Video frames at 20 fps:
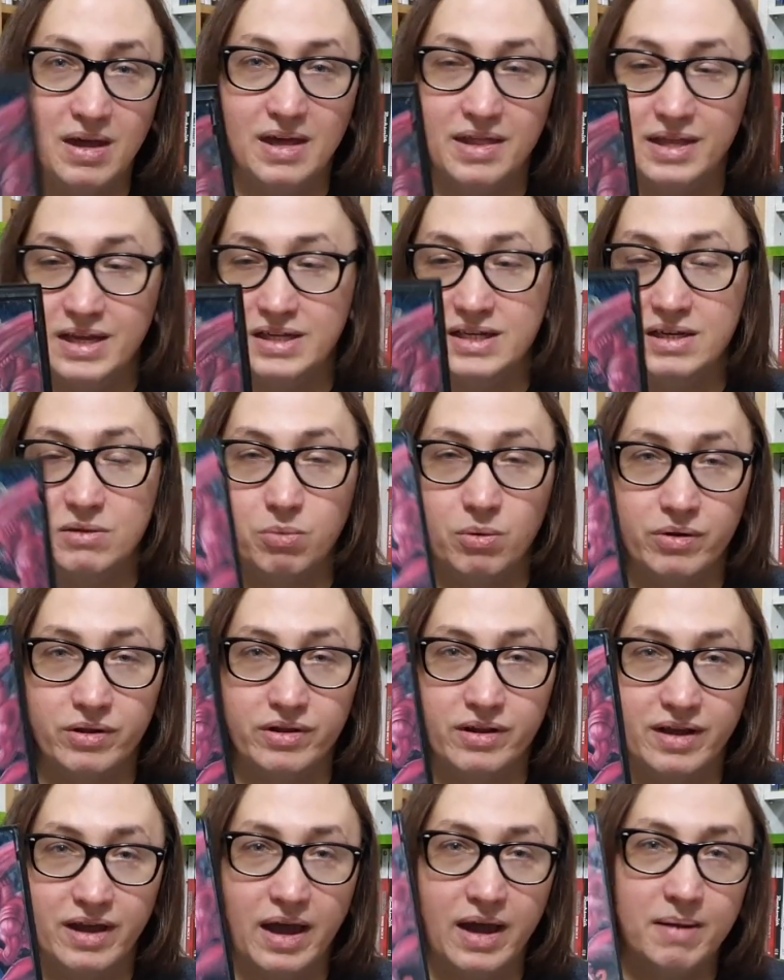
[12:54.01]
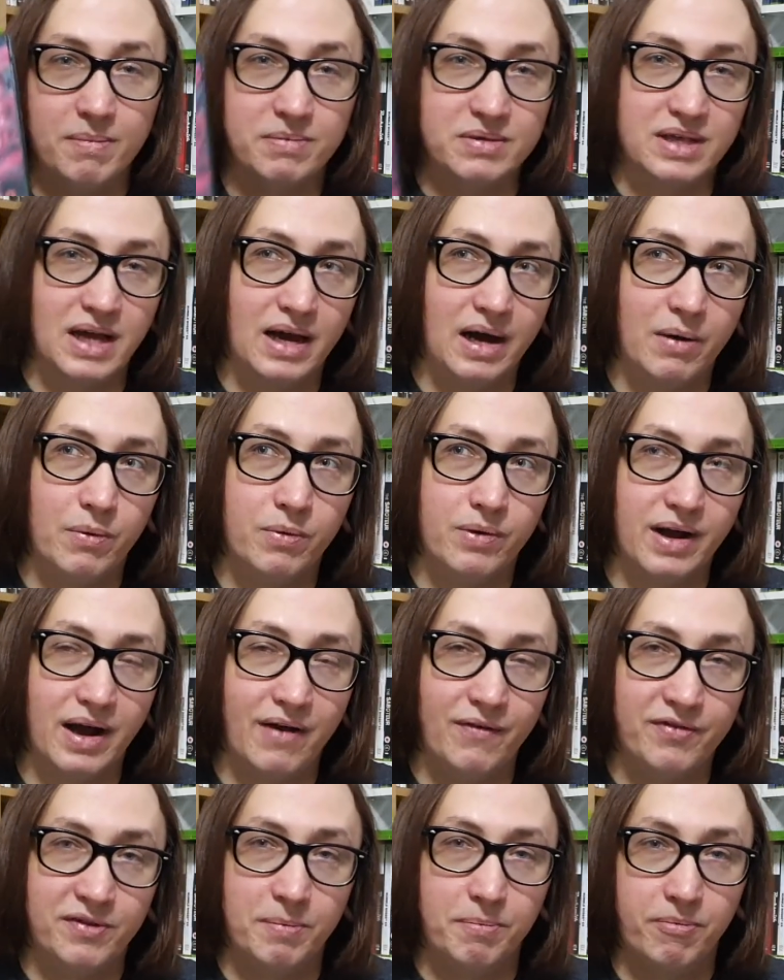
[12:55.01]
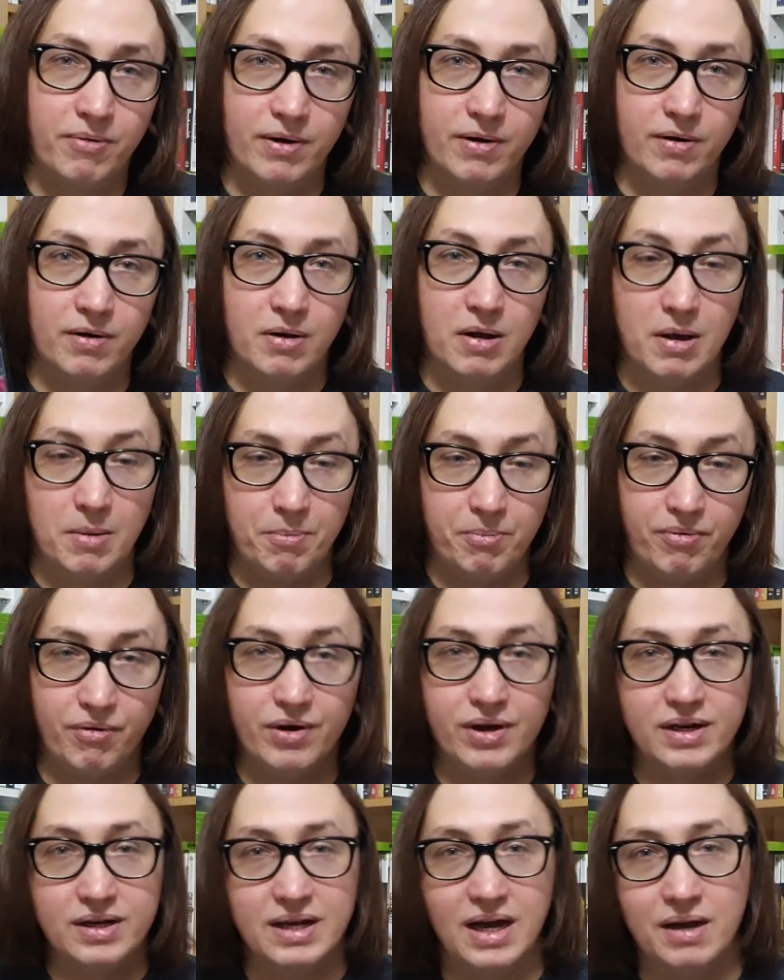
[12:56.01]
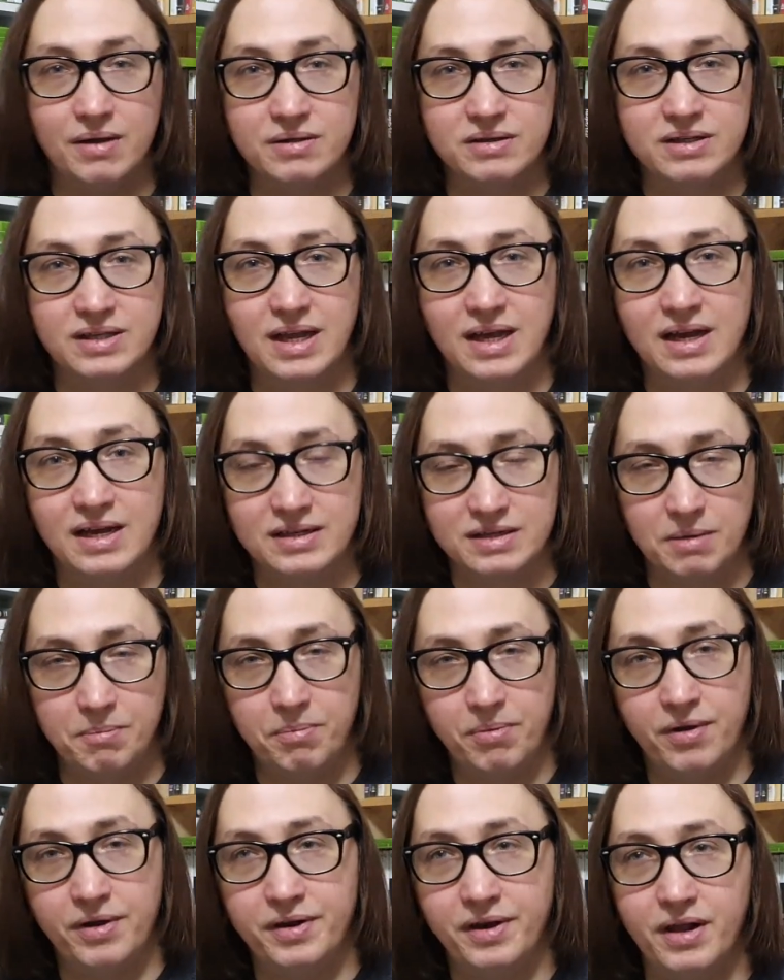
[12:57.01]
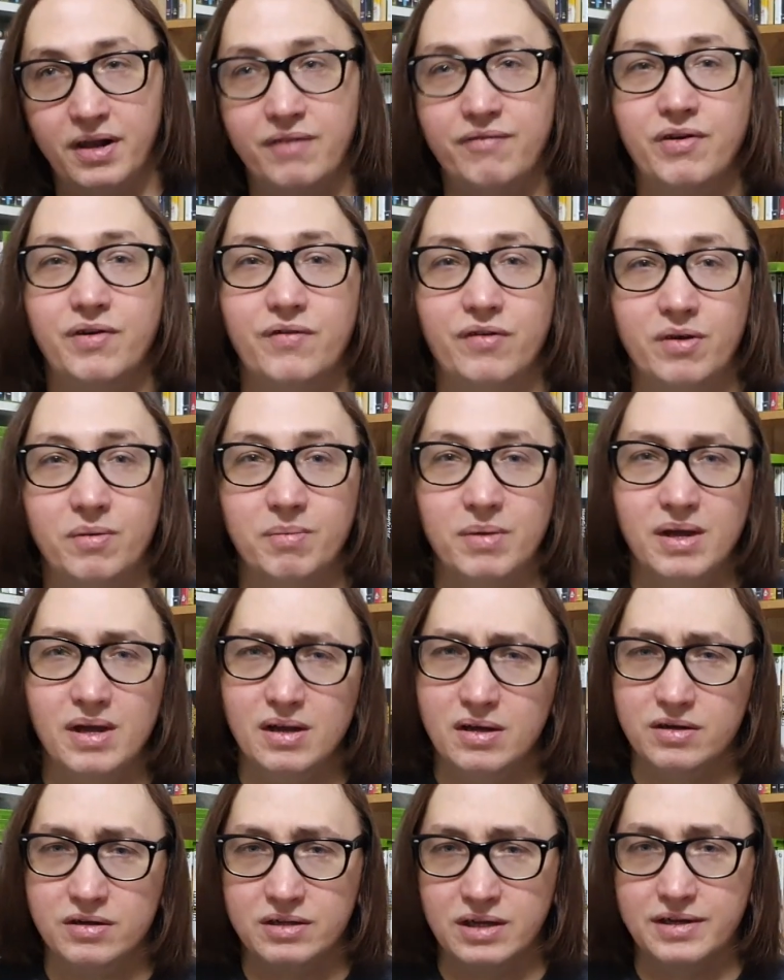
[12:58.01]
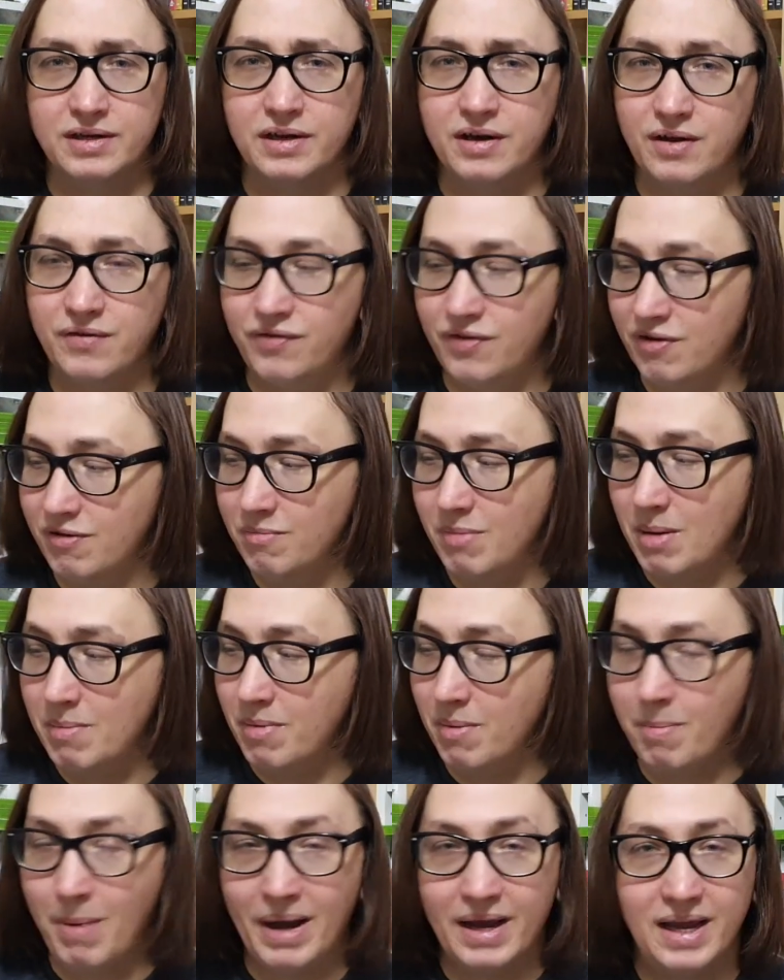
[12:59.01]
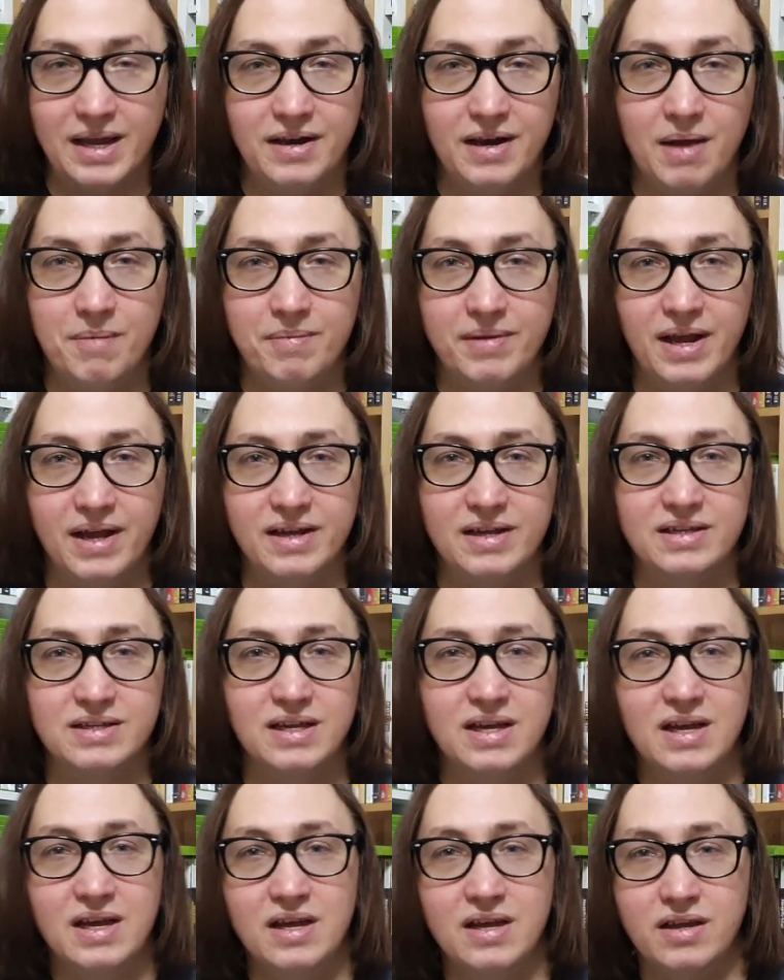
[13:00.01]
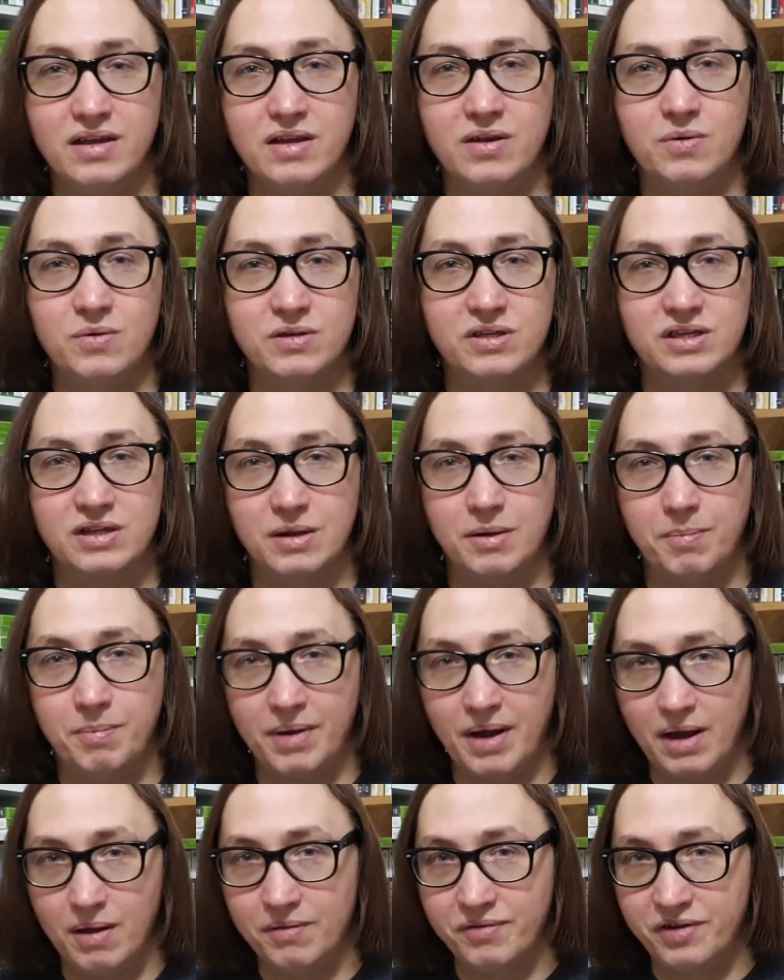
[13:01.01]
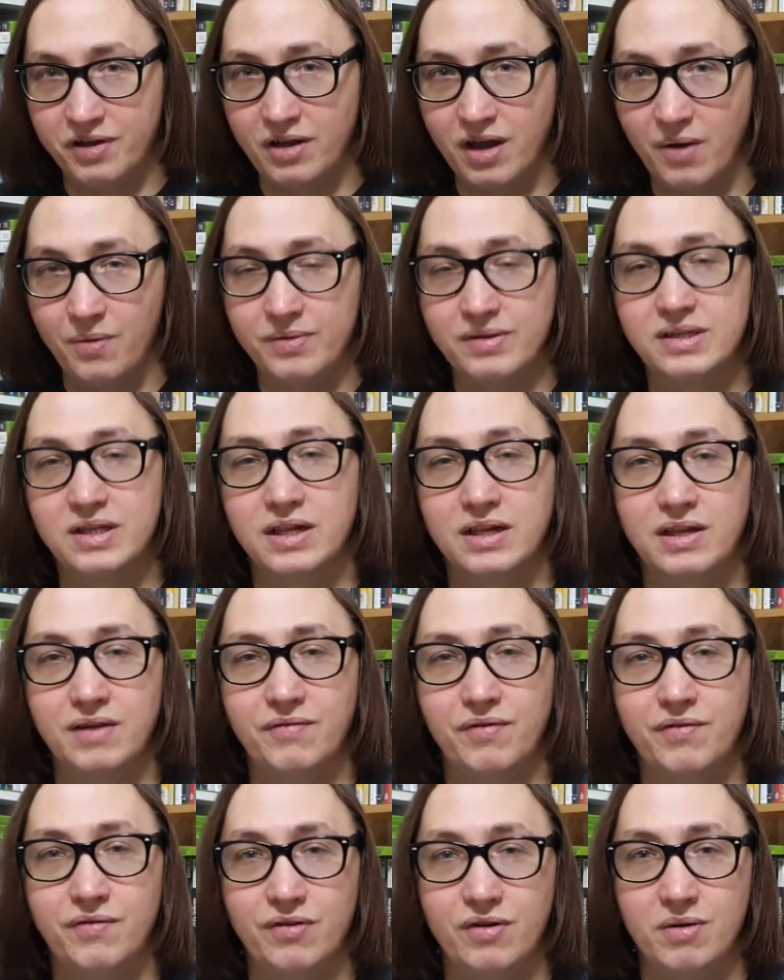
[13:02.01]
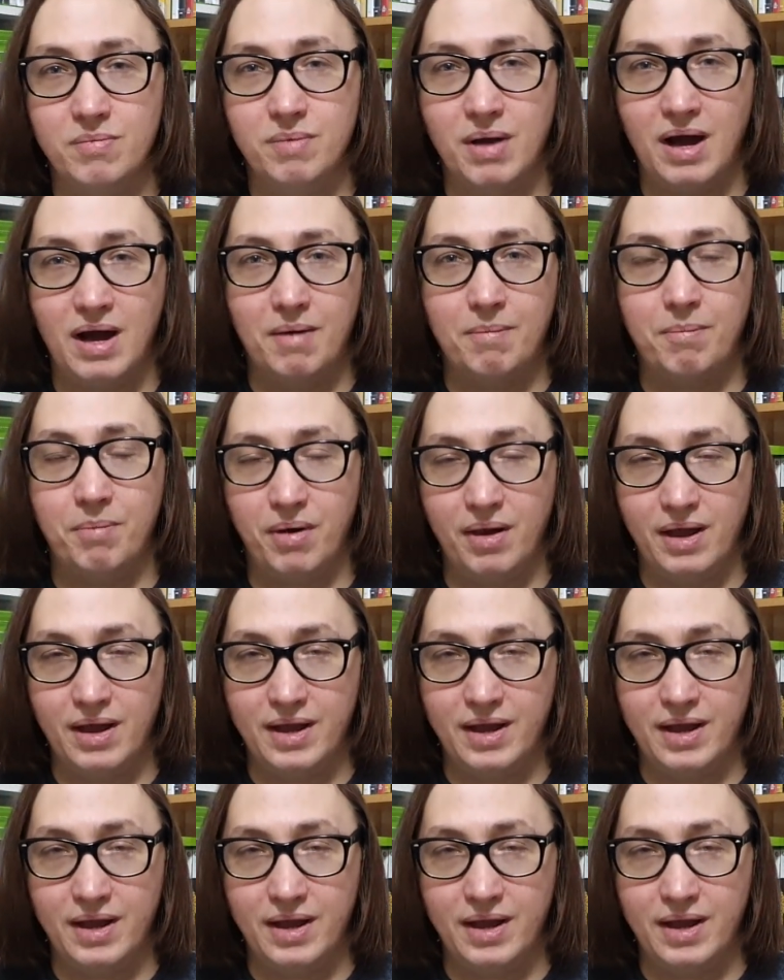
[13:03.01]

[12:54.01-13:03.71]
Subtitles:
This is one of the games that I would have to bring downstairs and put in the living room, because I don't know if you remember back in them days, you used to be able to go into the living room and play